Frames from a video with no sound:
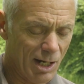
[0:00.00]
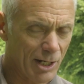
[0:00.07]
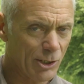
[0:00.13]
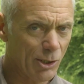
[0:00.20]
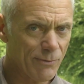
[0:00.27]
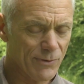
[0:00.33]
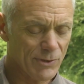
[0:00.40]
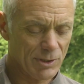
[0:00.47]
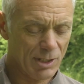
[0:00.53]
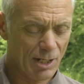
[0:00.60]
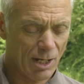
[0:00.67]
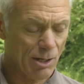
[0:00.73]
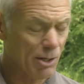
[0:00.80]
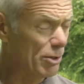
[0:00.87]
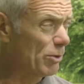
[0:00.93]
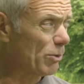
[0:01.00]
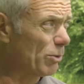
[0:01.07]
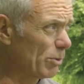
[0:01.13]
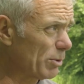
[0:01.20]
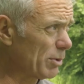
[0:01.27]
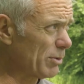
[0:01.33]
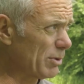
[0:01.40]
I often go,
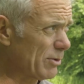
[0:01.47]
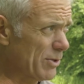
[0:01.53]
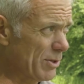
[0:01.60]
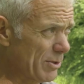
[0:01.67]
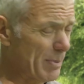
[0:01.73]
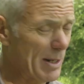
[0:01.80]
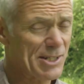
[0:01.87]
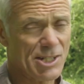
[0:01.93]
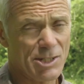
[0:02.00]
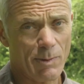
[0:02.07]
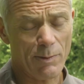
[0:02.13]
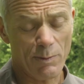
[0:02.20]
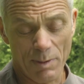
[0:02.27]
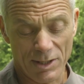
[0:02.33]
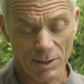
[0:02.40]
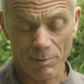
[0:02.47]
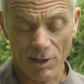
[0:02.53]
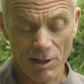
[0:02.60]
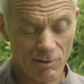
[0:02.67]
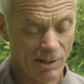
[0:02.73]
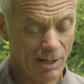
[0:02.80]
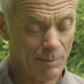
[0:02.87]
the, the, places where we make the
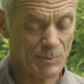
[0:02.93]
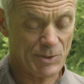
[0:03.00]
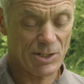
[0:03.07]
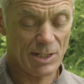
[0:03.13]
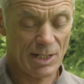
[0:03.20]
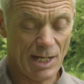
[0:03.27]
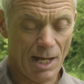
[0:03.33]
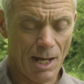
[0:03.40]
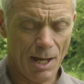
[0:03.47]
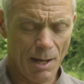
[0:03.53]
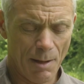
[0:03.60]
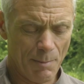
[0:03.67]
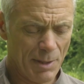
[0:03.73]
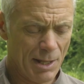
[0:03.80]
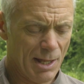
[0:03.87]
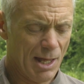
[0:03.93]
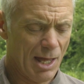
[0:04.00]
programs, um,